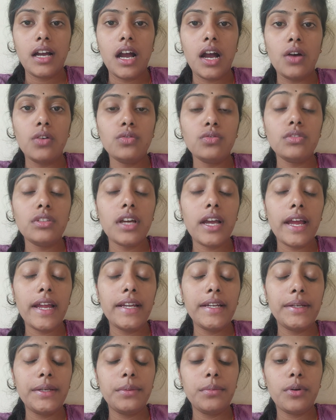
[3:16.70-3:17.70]
How the
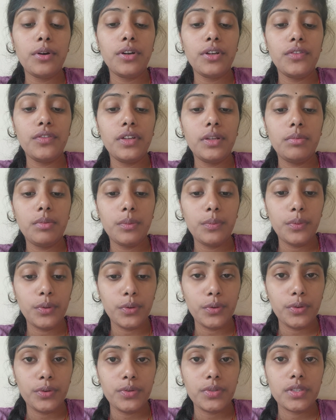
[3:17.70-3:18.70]
antibody will be
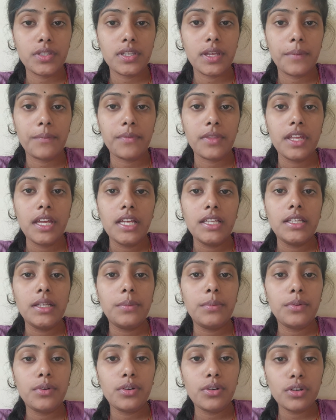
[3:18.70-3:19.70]
produced?
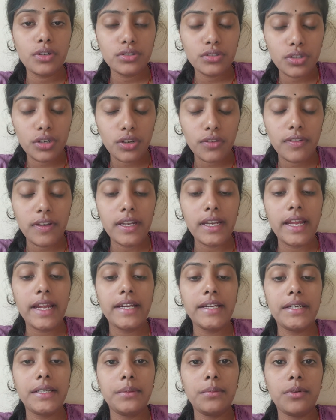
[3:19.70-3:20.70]
The production of an
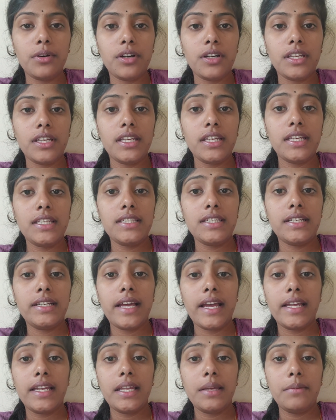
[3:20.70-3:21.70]
antibody is a
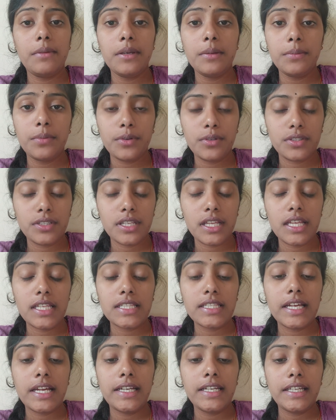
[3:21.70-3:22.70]
dynamic
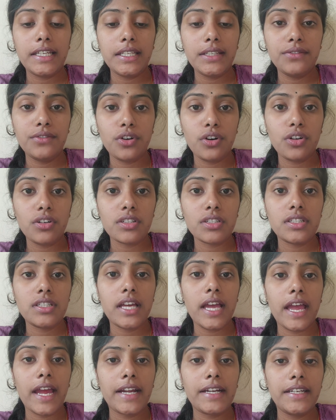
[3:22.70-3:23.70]
process that involves
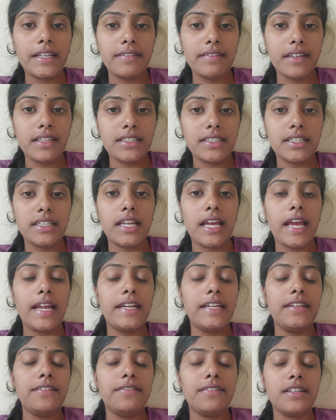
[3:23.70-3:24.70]
the activation
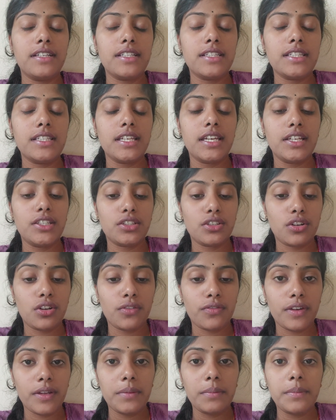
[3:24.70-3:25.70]
and differentiation
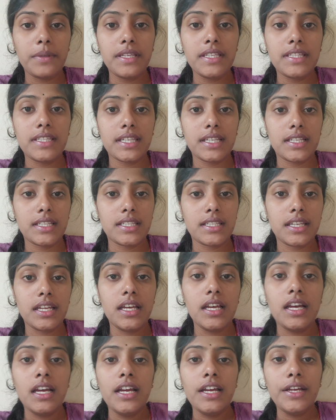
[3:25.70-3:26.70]
of an B cells
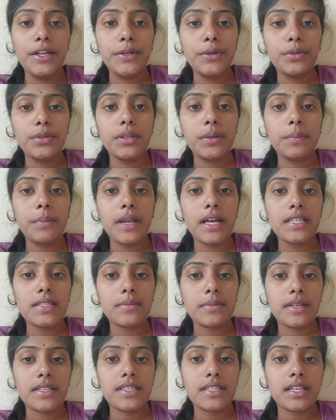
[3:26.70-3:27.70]
into the
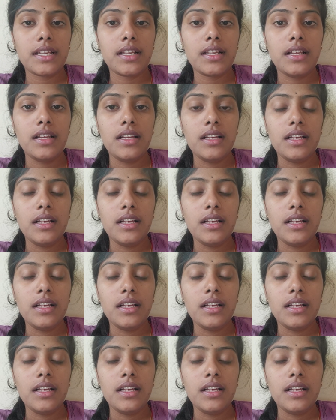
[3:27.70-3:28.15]
plasma cell,